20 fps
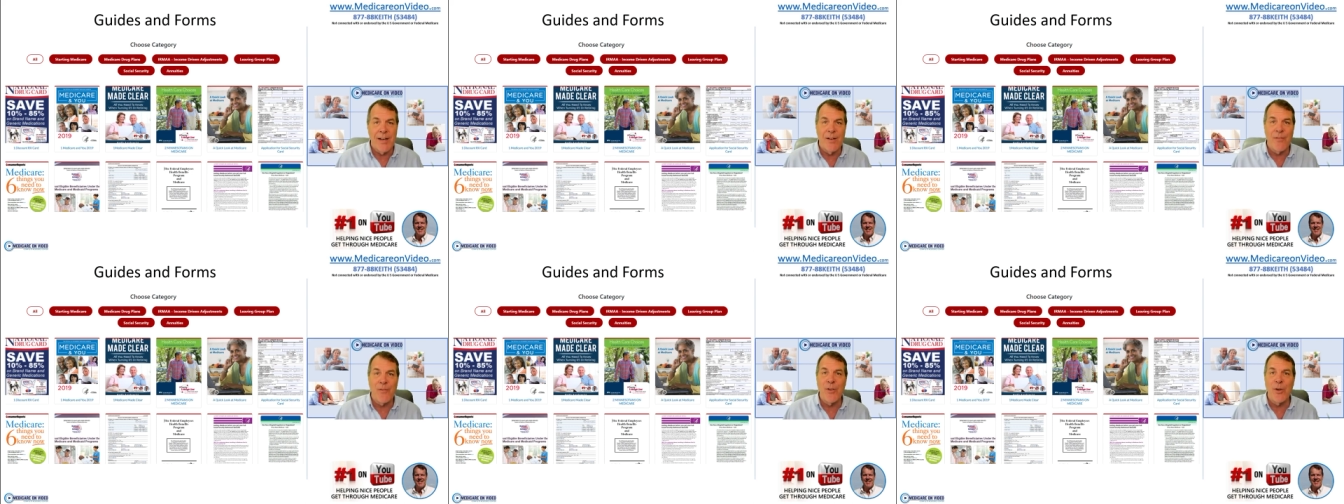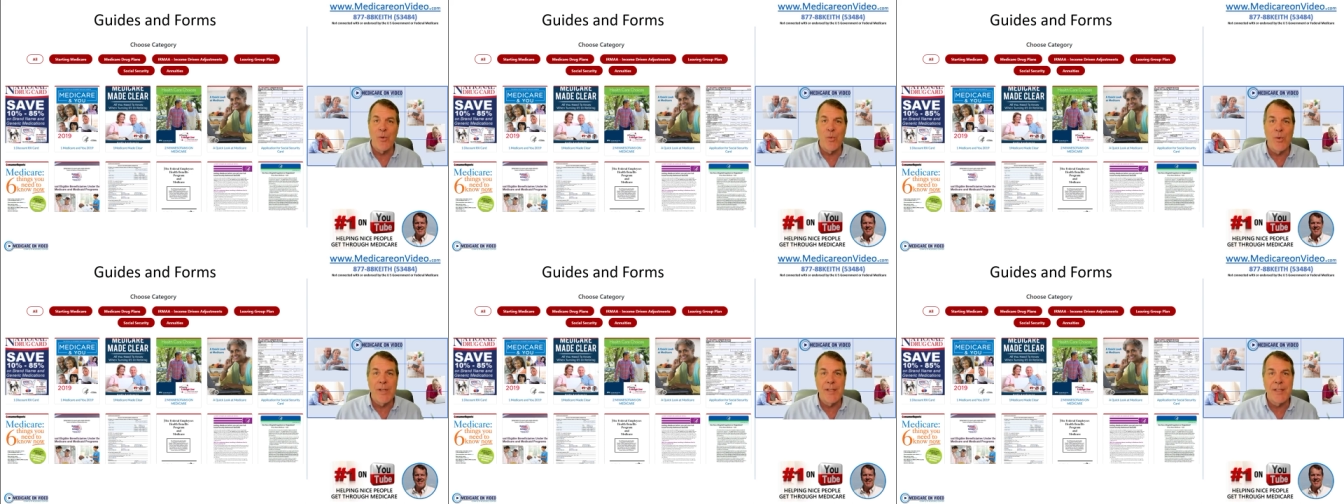And if
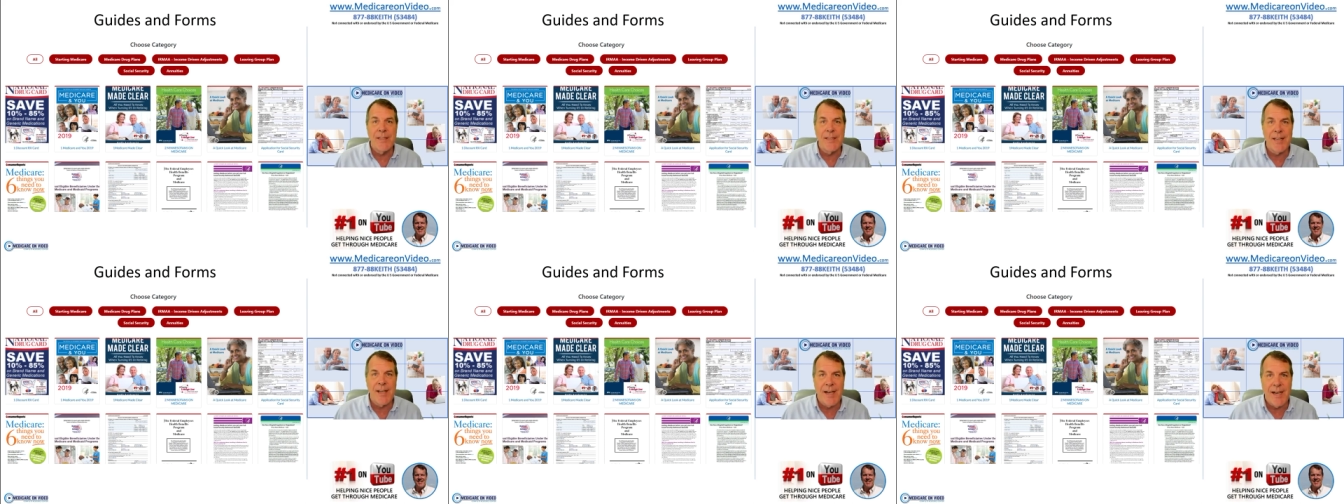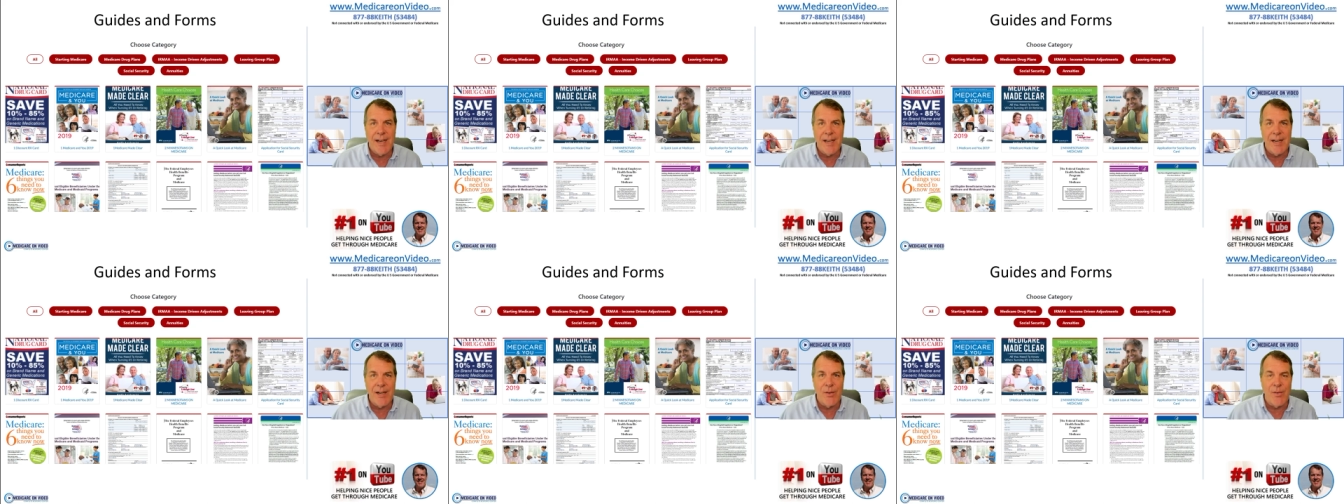you're
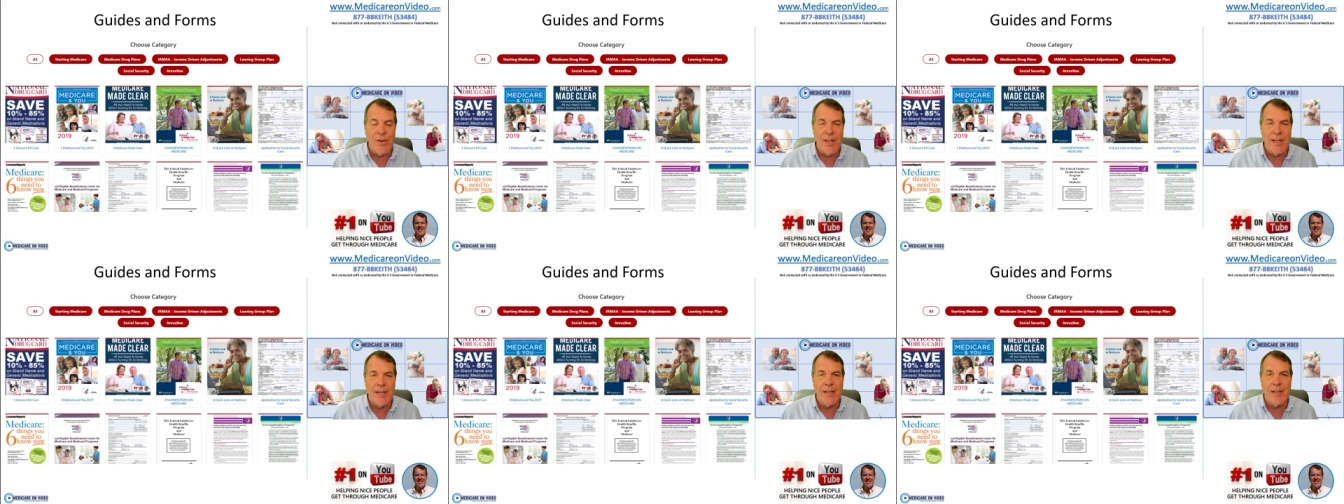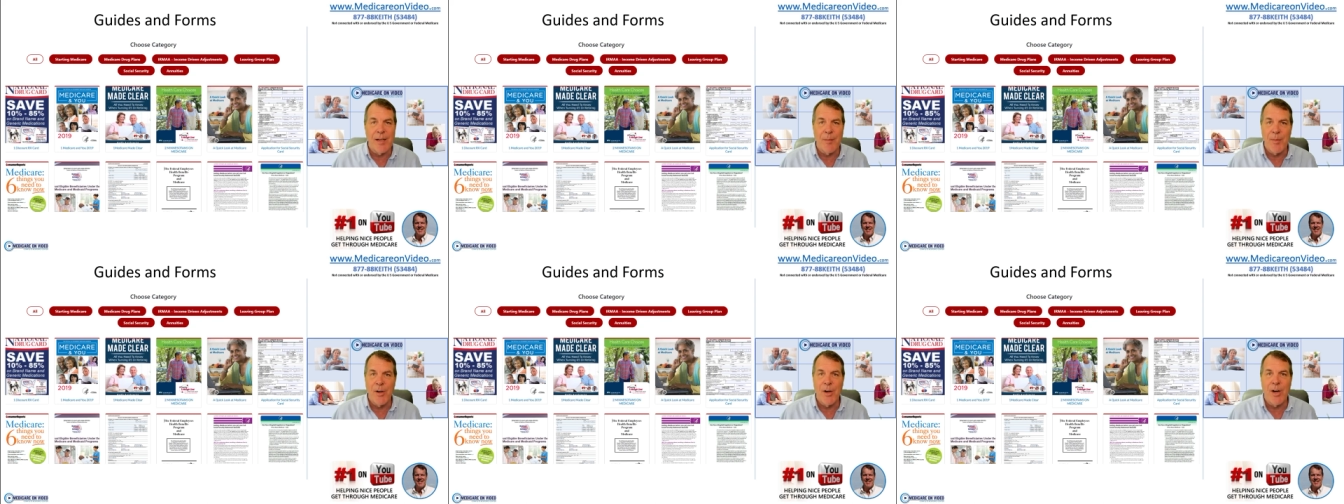retiring,
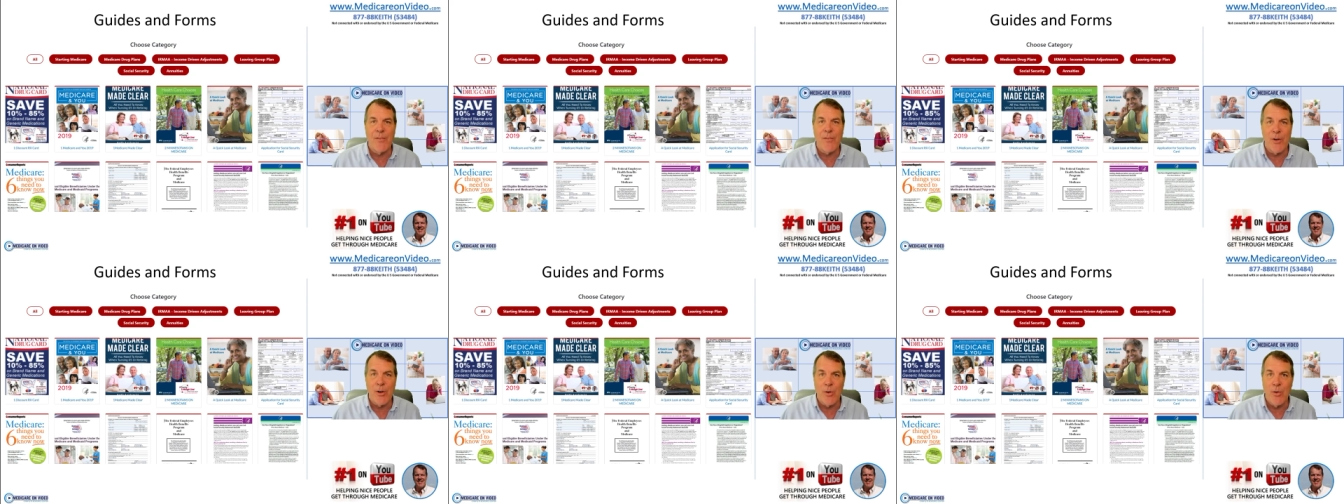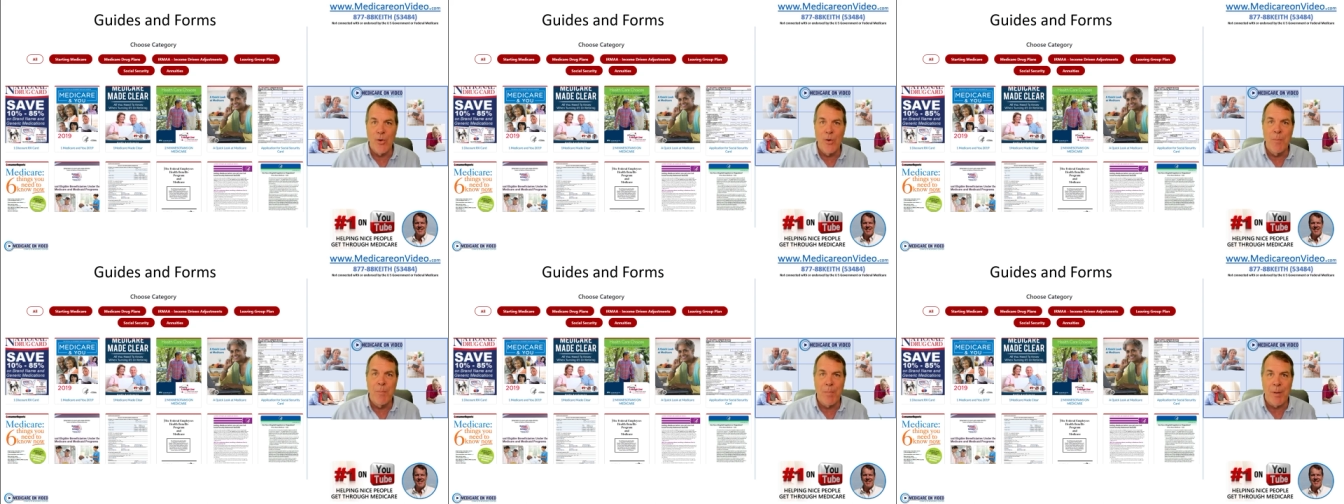coming off a
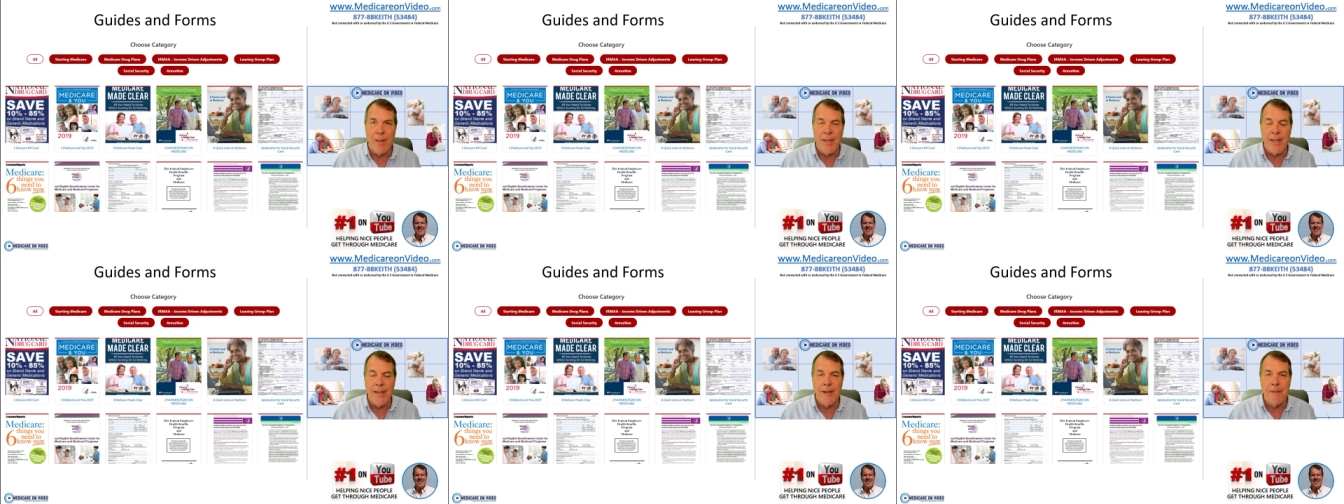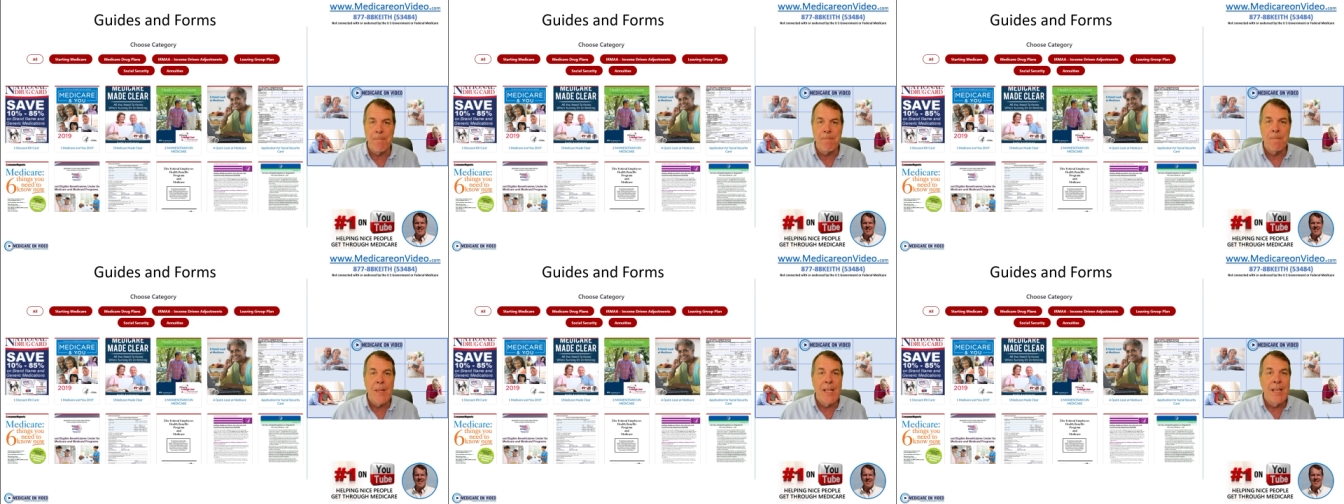group
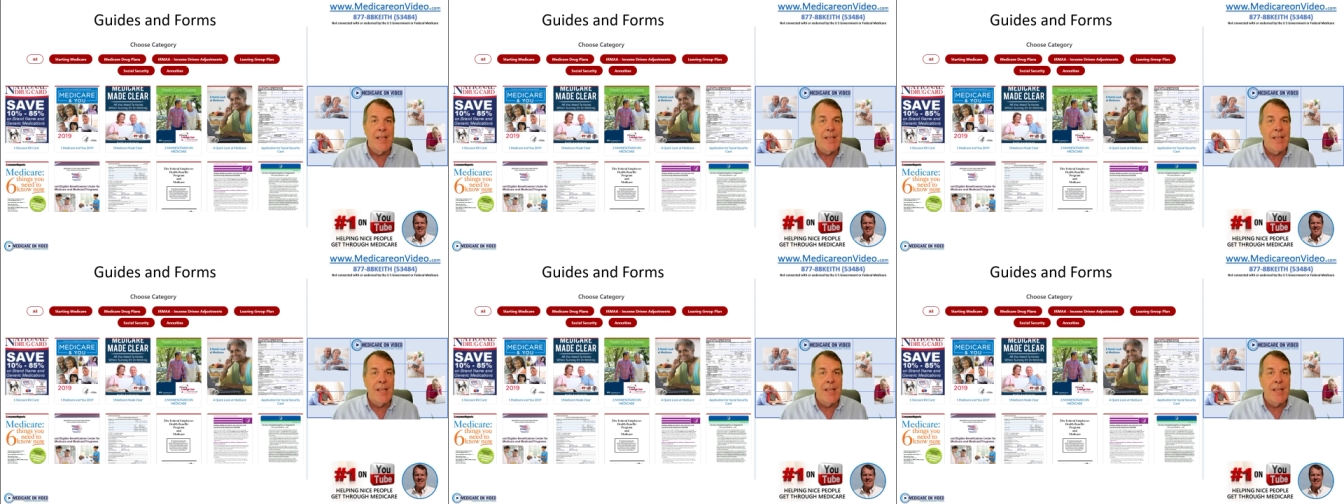plan,